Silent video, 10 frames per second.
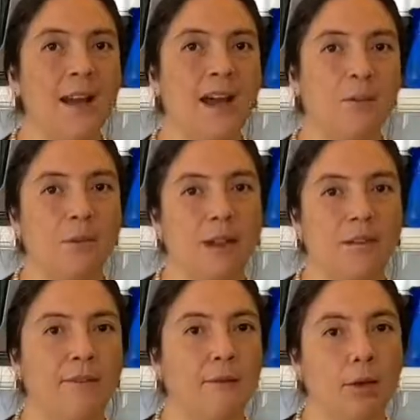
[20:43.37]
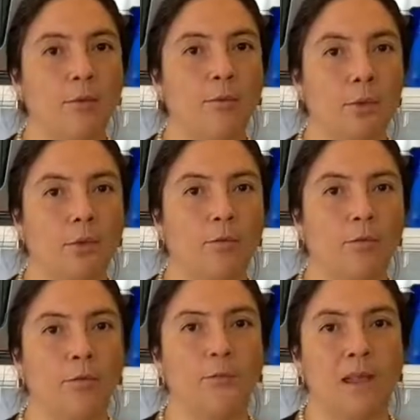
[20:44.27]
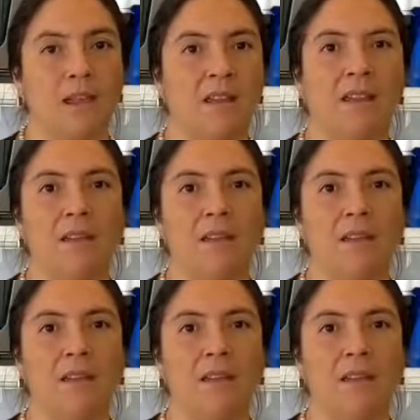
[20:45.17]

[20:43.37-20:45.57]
I will have enough dough to make